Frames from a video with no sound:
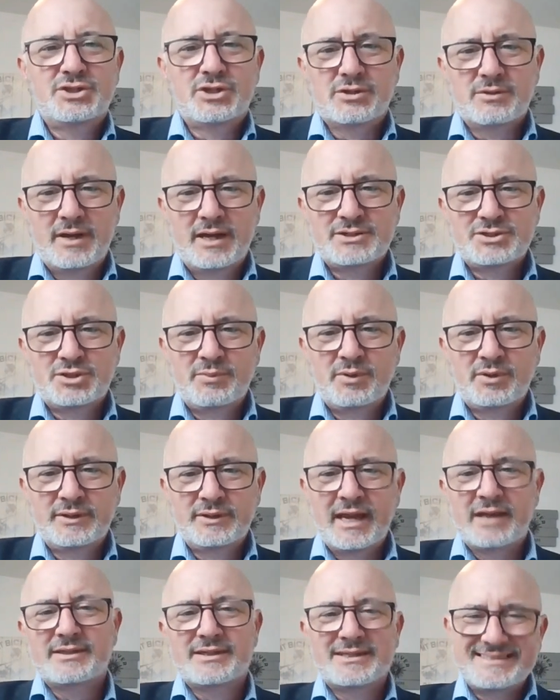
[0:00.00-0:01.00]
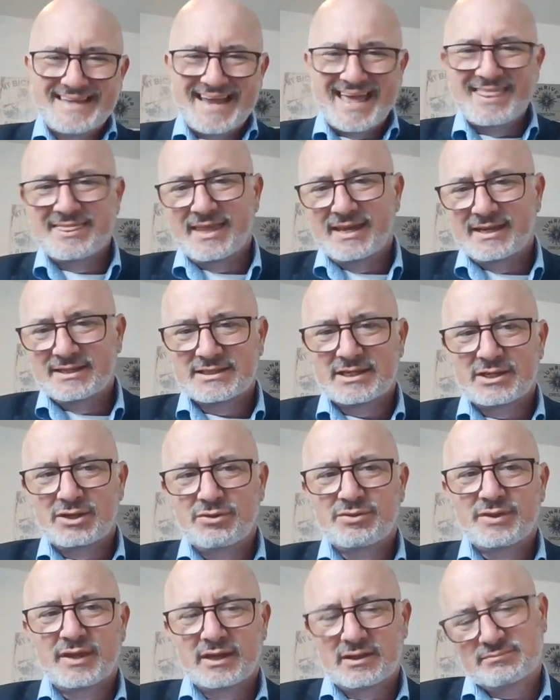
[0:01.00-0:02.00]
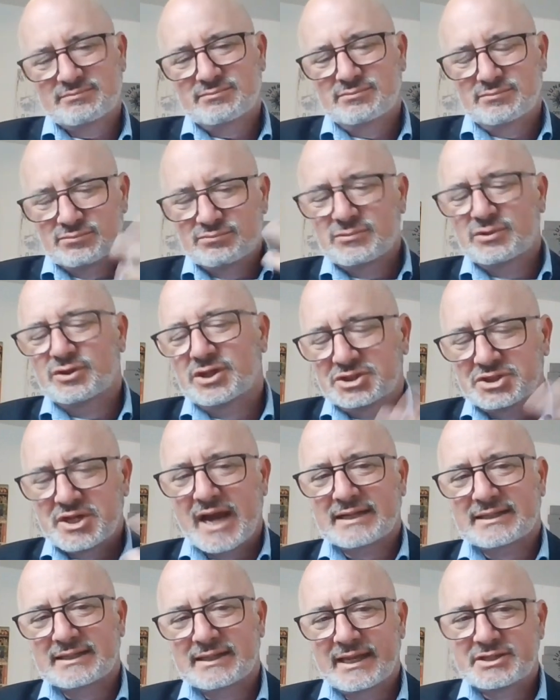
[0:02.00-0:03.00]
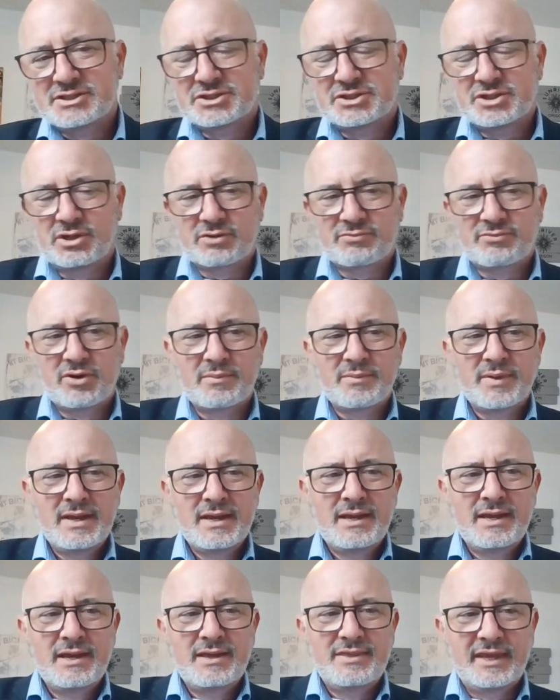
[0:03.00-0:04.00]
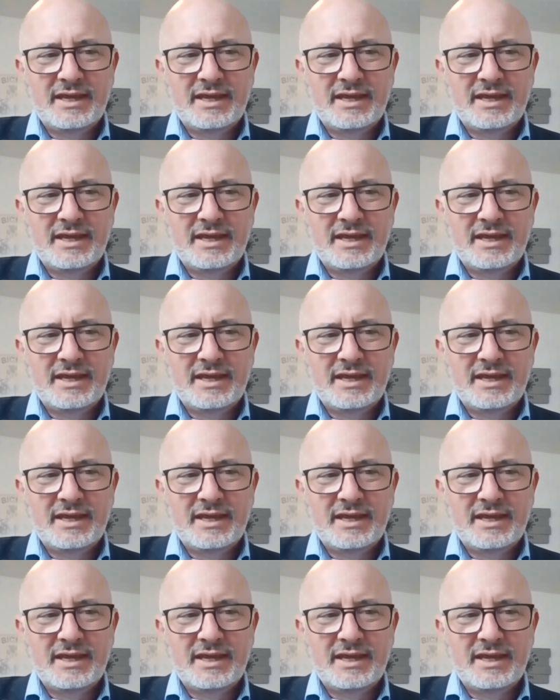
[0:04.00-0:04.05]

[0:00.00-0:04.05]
as you're as you're building out the ten things that you think would attract an agent to your firm.